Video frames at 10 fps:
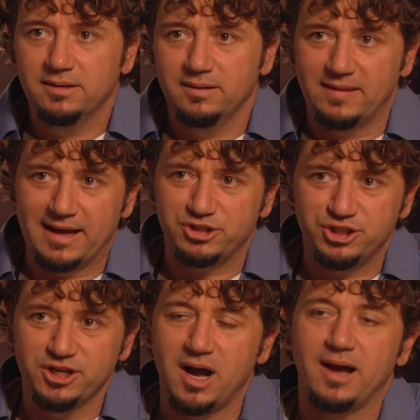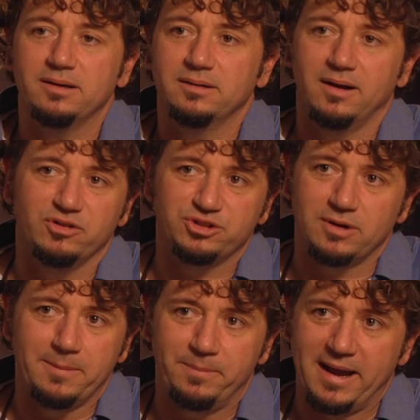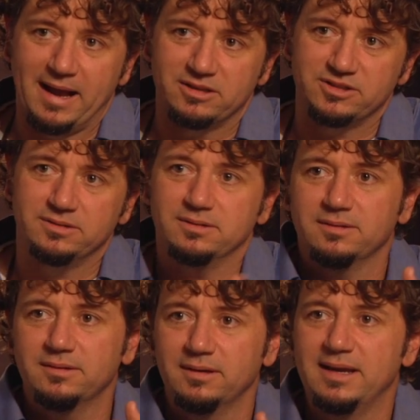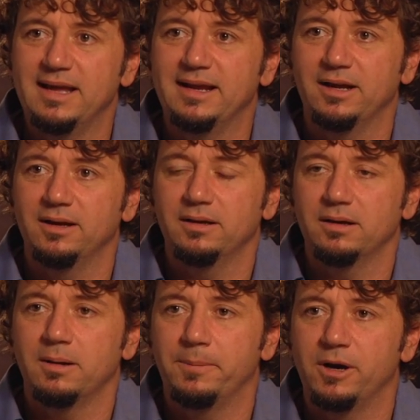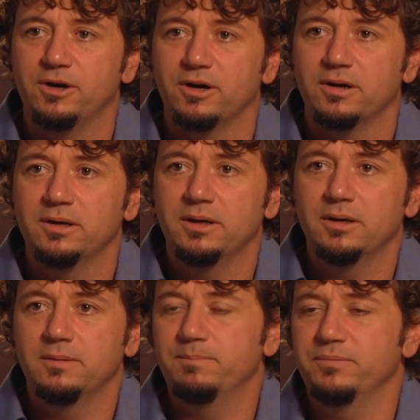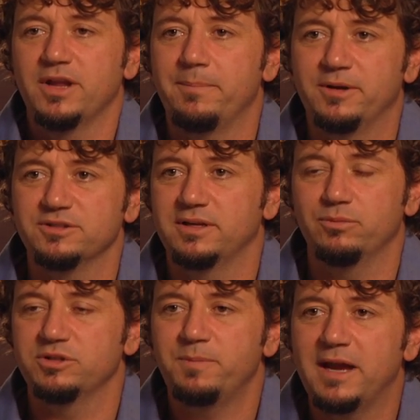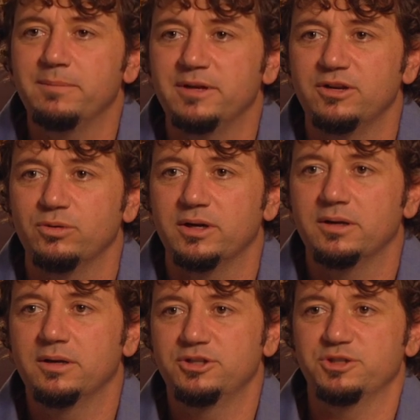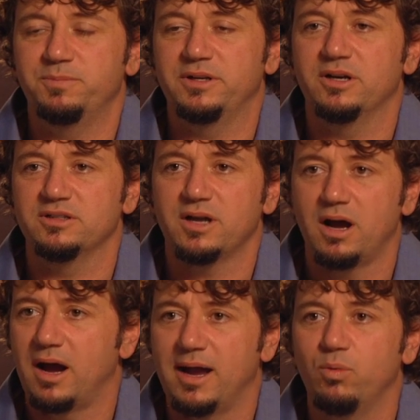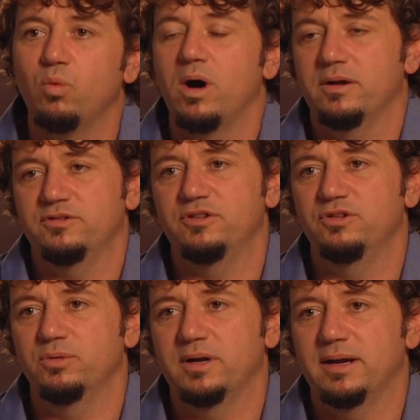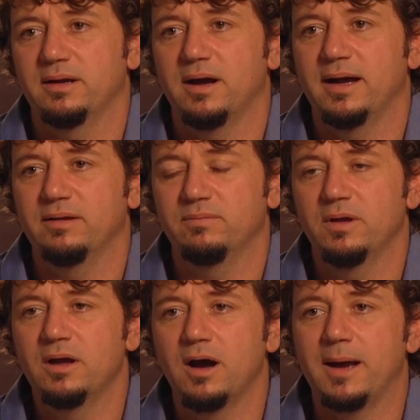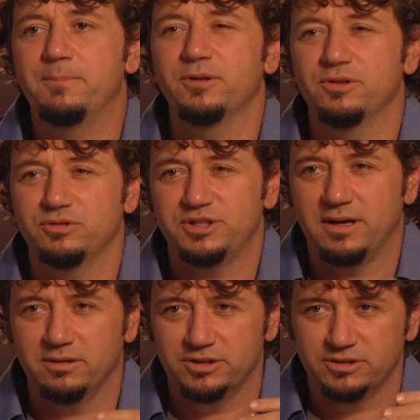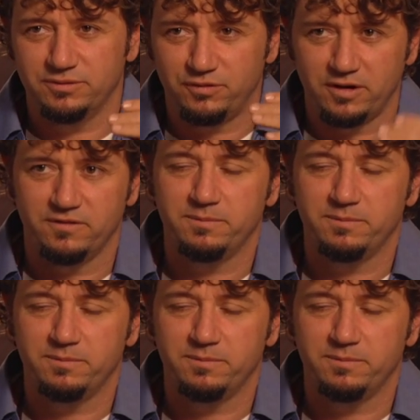that shot of a striped bass hitting a bunker, not because anyone's paying me to do it, just because I want to do it. I put those challenges in front of